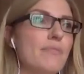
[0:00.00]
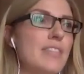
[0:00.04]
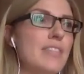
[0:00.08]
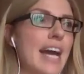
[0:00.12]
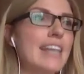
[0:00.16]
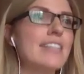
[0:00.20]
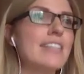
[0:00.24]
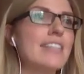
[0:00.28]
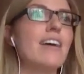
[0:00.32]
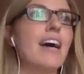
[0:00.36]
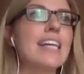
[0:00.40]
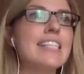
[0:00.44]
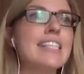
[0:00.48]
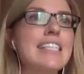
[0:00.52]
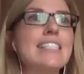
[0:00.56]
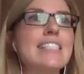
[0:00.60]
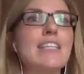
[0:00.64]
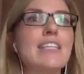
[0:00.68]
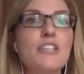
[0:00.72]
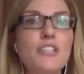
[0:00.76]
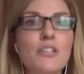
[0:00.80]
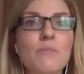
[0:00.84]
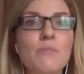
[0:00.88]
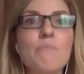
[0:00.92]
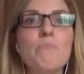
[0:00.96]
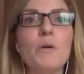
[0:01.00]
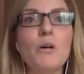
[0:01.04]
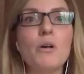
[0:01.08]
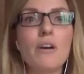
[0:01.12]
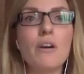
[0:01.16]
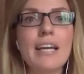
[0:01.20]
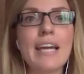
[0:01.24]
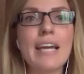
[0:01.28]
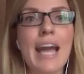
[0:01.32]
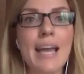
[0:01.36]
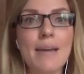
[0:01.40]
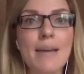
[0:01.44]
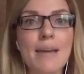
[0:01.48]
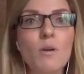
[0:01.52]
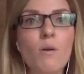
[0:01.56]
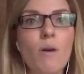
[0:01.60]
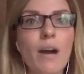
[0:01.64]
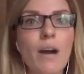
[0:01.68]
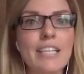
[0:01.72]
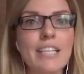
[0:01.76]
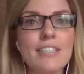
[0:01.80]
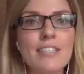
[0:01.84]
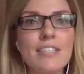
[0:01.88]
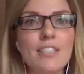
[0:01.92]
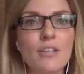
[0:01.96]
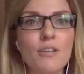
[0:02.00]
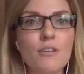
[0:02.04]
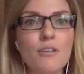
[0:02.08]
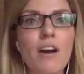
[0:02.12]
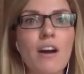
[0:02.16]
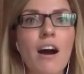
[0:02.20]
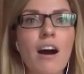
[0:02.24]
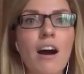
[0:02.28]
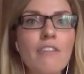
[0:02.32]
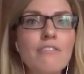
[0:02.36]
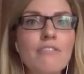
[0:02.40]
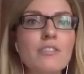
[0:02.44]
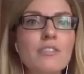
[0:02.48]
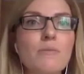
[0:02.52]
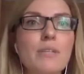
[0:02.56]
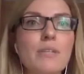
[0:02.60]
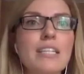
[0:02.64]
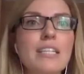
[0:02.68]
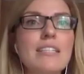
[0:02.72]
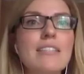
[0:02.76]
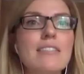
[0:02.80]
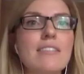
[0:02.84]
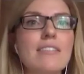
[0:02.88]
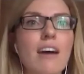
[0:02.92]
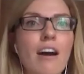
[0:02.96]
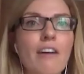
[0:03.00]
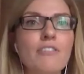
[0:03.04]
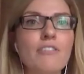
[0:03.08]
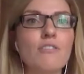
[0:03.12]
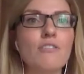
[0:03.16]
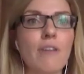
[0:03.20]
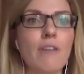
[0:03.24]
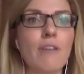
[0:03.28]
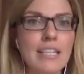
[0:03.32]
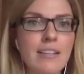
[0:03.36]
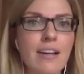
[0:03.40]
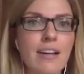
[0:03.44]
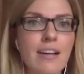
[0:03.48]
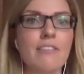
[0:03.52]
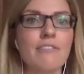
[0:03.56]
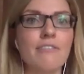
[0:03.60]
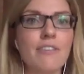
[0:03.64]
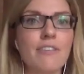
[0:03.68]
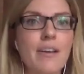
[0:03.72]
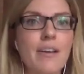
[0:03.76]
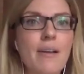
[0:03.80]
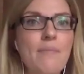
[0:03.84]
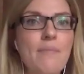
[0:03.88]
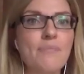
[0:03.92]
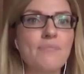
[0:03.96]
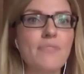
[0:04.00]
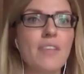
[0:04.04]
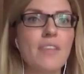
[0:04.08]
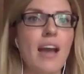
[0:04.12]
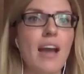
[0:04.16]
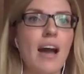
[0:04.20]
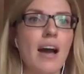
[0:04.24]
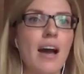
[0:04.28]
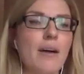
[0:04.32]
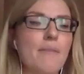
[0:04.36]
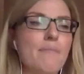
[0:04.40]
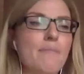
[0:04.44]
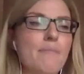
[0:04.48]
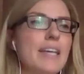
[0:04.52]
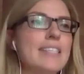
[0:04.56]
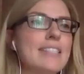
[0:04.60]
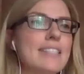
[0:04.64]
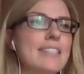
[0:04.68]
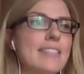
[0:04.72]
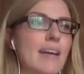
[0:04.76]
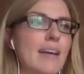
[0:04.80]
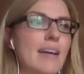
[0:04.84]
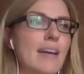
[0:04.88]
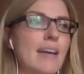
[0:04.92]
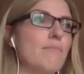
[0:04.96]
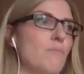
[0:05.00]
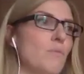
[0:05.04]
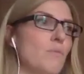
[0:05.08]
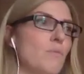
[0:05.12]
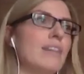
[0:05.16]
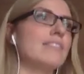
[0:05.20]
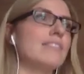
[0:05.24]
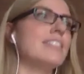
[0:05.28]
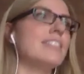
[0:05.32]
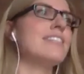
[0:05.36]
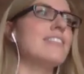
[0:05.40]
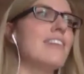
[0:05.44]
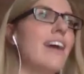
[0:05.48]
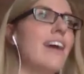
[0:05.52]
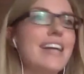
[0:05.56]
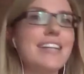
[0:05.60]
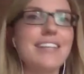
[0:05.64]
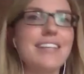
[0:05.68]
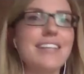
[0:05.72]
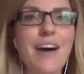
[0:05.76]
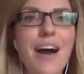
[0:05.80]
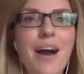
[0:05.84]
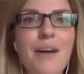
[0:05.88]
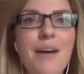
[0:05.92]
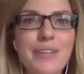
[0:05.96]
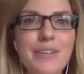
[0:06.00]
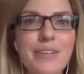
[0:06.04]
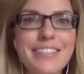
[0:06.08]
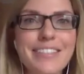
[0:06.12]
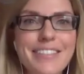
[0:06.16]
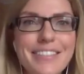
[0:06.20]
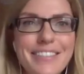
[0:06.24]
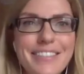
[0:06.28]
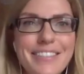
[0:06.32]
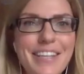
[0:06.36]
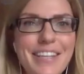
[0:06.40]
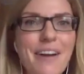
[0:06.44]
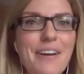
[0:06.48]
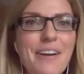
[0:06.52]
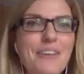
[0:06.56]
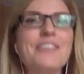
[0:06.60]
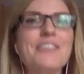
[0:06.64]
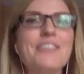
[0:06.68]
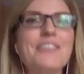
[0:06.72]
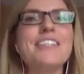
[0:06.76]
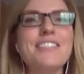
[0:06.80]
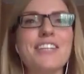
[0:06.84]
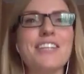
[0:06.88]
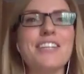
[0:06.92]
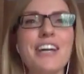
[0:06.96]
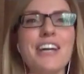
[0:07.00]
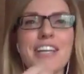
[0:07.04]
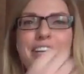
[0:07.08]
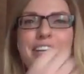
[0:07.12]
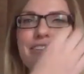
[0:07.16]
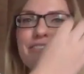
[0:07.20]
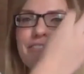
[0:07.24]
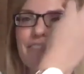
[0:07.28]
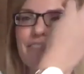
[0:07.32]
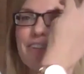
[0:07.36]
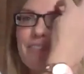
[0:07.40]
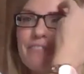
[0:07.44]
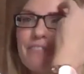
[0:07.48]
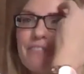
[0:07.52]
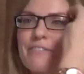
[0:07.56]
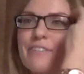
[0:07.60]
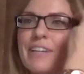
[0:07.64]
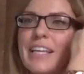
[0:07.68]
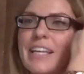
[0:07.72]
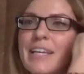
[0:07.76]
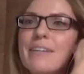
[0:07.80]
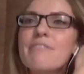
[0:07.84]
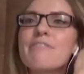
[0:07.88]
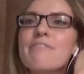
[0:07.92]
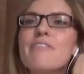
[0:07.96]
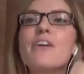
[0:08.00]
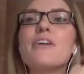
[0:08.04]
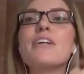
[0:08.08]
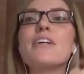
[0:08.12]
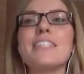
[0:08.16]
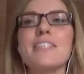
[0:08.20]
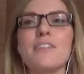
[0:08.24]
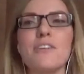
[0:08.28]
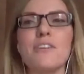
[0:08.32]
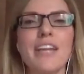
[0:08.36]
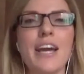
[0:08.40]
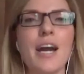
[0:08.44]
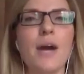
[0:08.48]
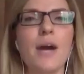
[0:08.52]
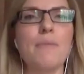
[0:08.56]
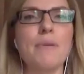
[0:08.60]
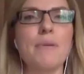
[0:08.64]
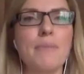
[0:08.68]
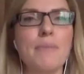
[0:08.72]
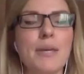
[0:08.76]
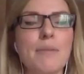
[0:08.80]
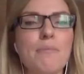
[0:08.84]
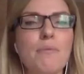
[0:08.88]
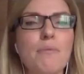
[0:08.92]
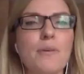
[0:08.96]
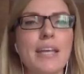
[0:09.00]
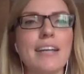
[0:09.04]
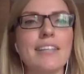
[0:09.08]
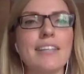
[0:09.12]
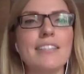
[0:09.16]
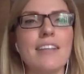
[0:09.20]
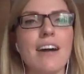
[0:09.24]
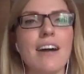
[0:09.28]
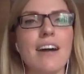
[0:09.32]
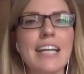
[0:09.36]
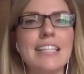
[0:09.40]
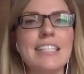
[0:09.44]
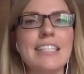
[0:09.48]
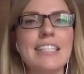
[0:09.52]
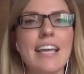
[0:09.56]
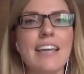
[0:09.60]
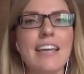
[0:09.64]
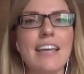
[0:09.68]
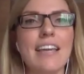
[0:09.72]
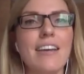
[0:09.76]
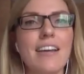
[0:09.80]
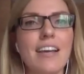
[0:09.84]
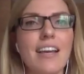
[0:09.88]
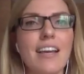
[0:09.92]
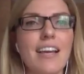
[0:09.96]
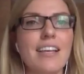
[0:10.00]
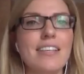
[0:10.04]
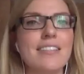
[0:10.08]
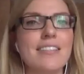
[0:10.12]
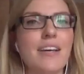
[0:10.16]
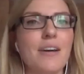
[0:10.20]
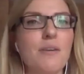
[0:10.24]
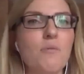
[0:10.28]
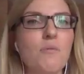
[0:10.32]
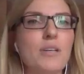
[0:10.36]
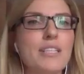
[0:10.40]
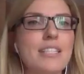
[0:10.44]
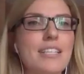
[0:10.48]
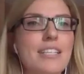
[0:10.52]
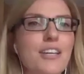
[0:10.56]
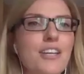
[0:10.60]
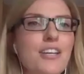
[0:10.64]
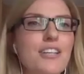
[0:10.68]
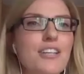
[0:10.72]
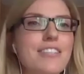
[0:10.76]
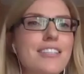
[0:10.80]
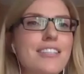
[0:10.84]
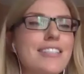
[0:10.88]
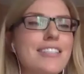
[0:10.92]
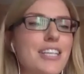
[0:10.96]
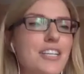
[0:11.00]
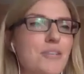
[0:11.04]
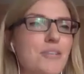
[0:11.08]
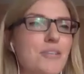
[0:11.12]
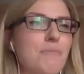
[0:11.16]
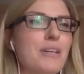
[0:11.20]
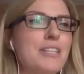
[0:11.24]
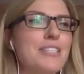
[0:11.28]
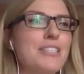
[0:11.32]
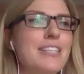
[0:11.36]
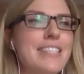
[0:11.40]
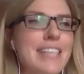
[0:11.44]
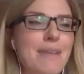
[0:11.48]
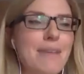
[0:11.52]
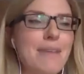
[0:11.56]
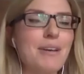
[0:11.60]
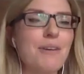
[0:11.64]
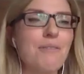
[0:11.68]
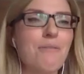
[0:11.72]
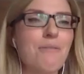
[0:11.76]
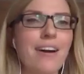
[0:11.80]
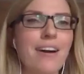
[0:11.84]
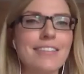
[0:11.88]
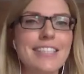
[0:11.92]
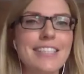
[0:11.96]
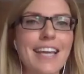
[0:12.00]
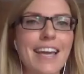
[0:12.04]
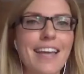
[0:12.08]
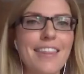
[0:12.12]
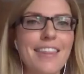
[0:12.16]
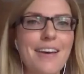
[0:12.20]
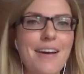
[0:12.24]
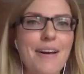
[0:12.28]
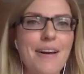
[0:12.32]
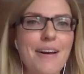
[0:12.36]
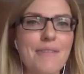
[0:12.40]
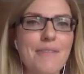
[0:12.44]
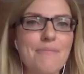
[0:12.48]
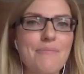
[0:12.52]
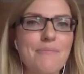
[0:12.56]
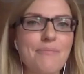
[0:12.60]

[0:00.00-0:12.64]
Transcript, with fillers: the anxiety solution book came quite soon afterwards, after I'd kind of um, well decided that I was going on this journey of, of really focusing on helping people with anxiety. So it was a good decision, but it did take me a while to get there.